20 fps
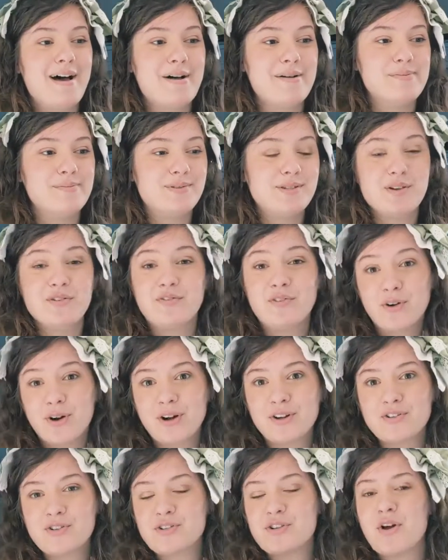So
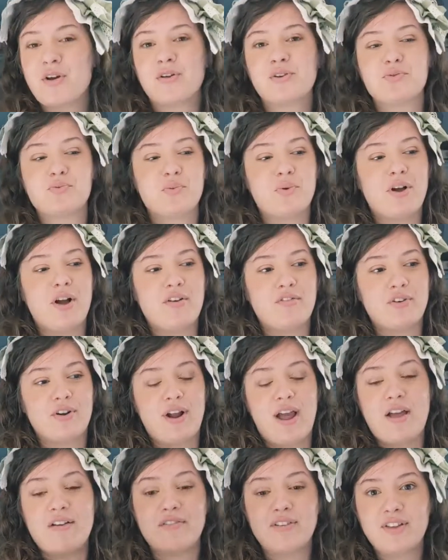$400 will
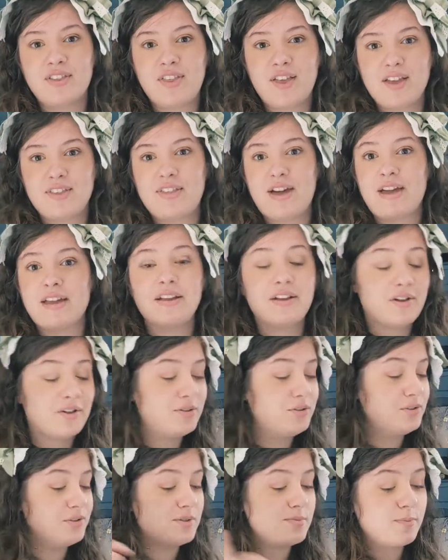cover everything. That
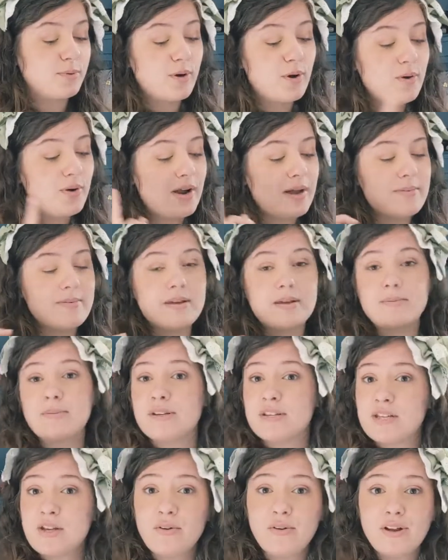includes programming,
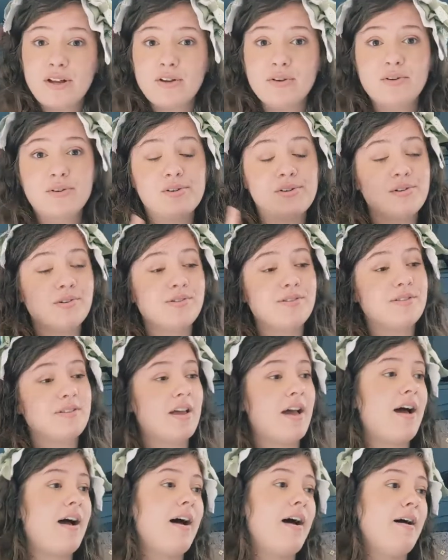
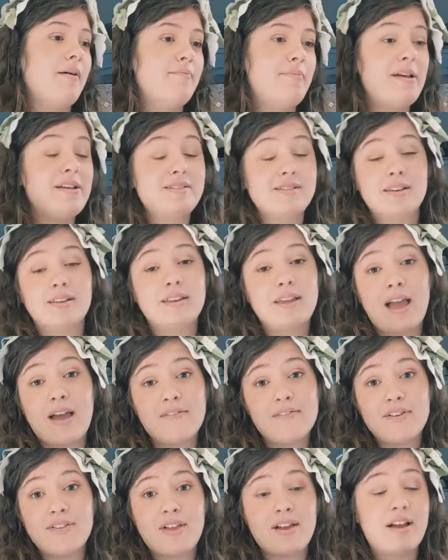materials, basically
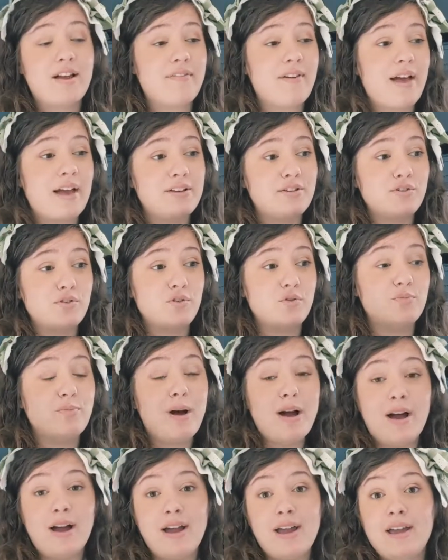everything I've had to
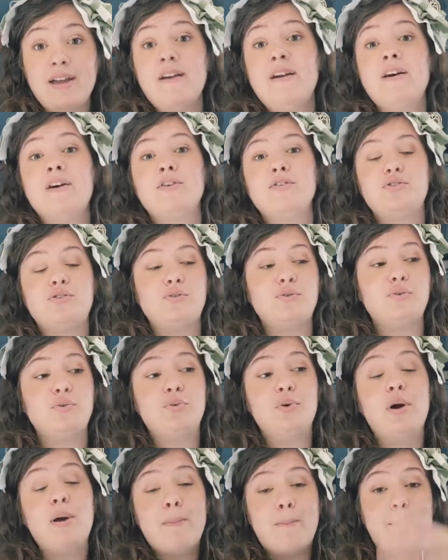buy
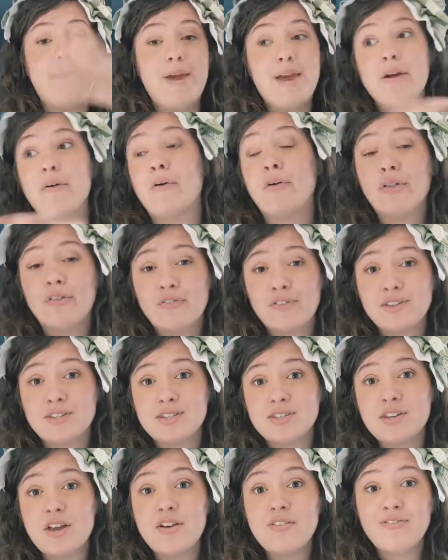to make all of
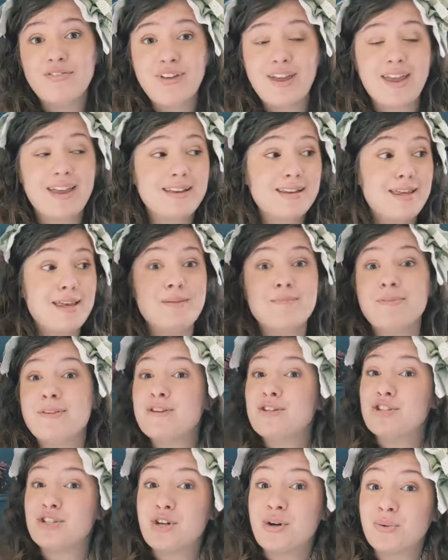this stuff and keep
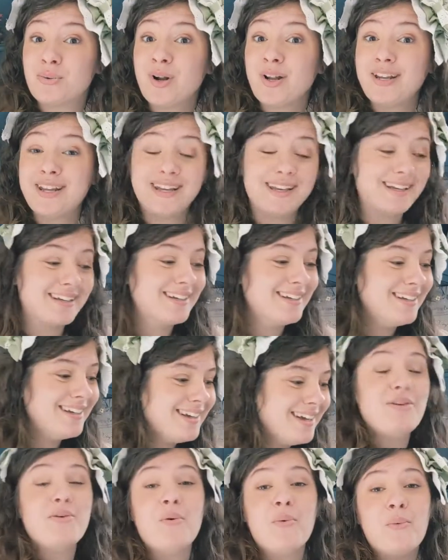this show running.
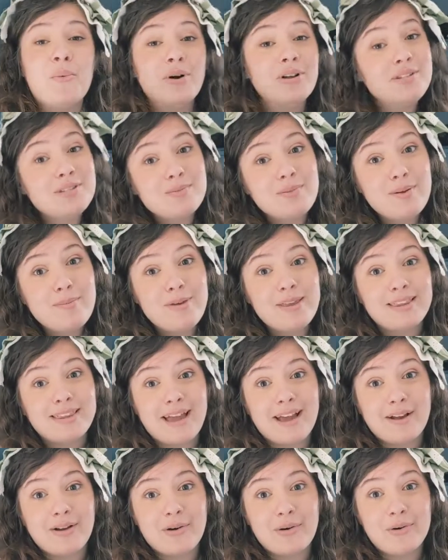And once we
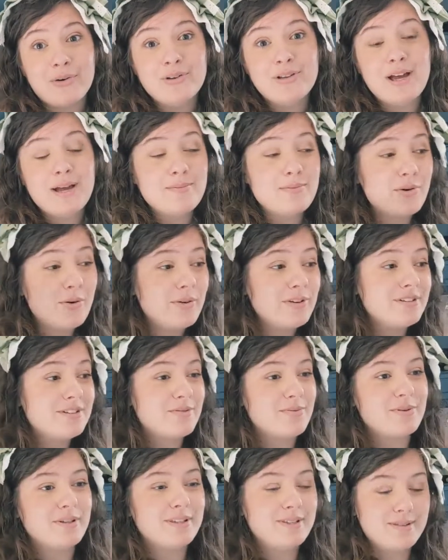meet that goal, I'm going
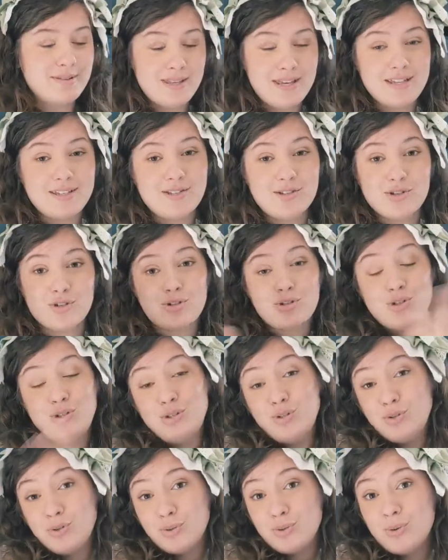to release
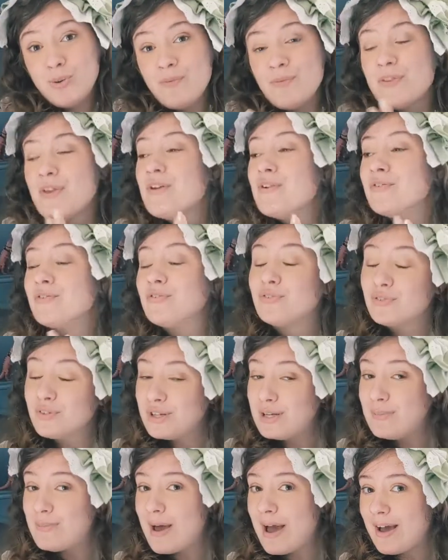2
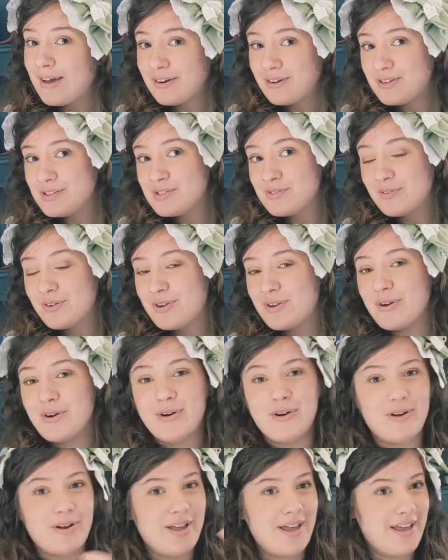free patterns for
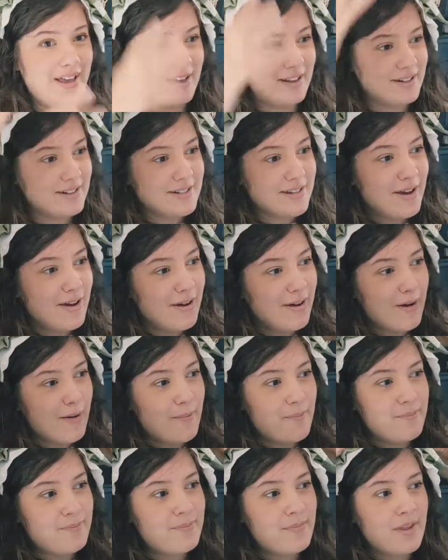y'all, and
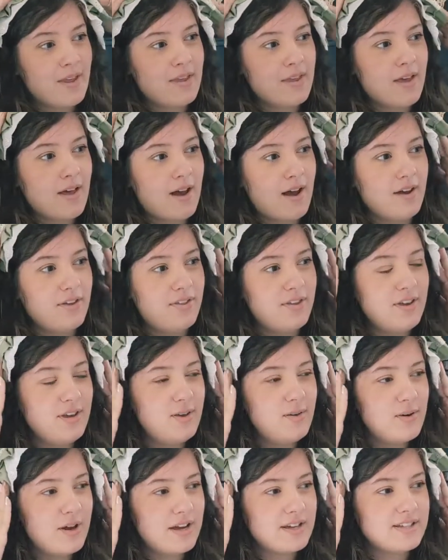I
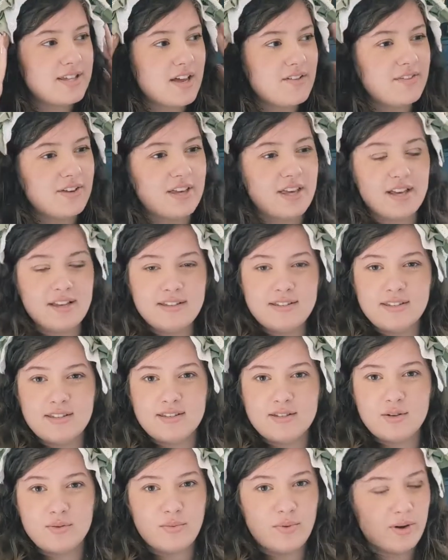think you guys have a guess
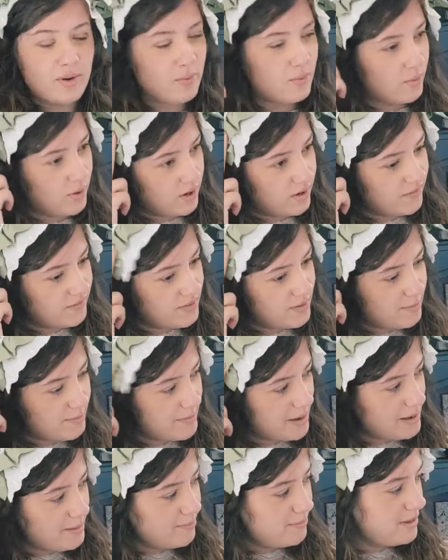as to what one of
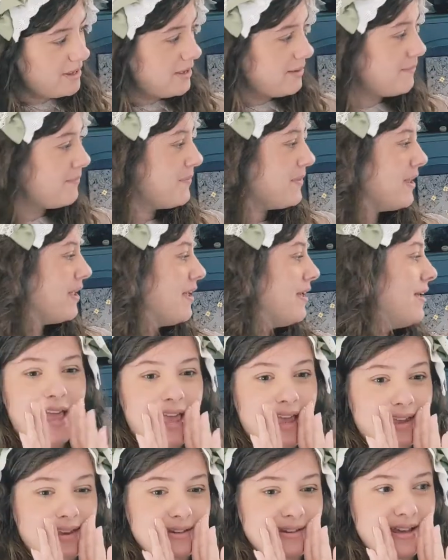them might be.
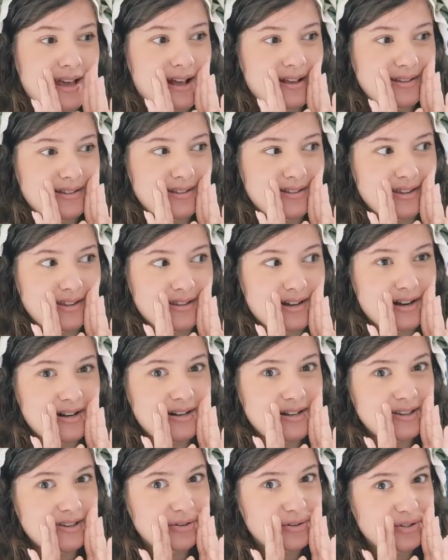And yes, the
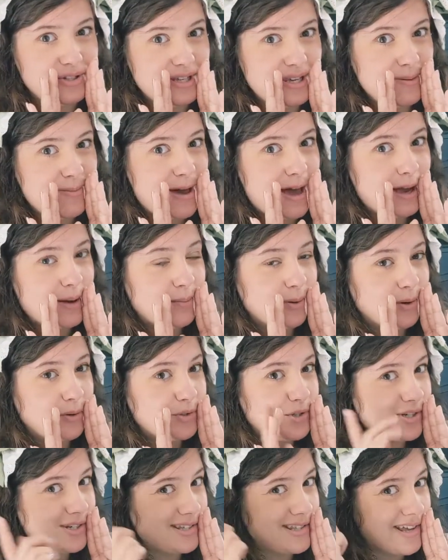tiny little tea bag
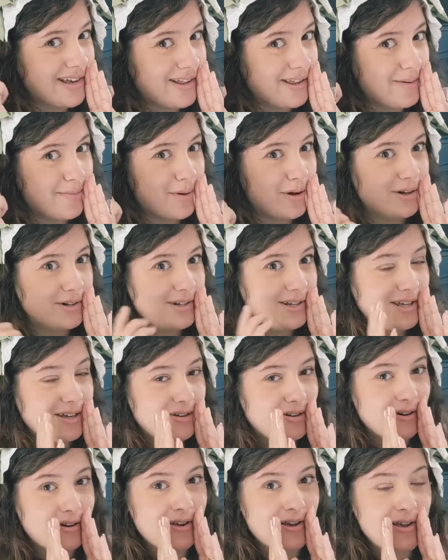brooches that clip onto
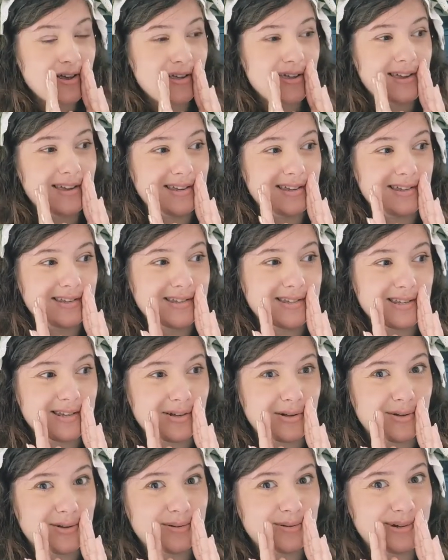here is
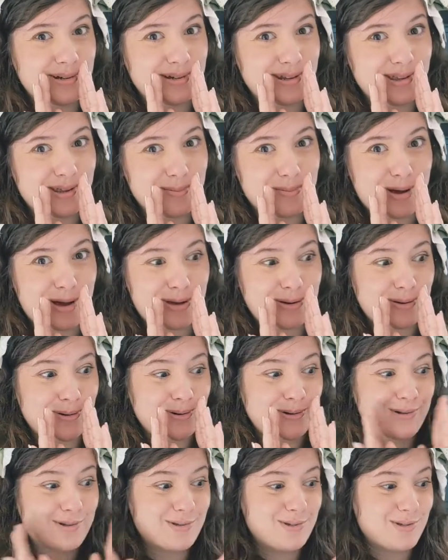included in the
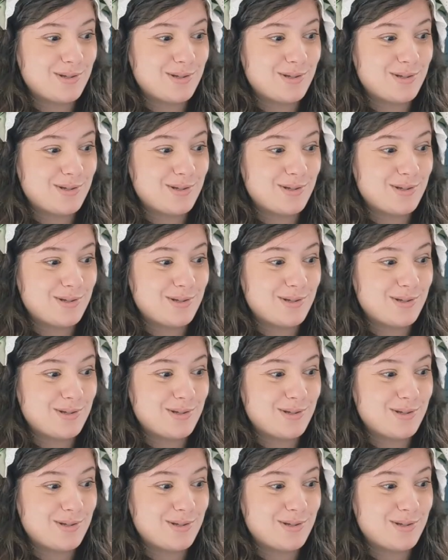pattern.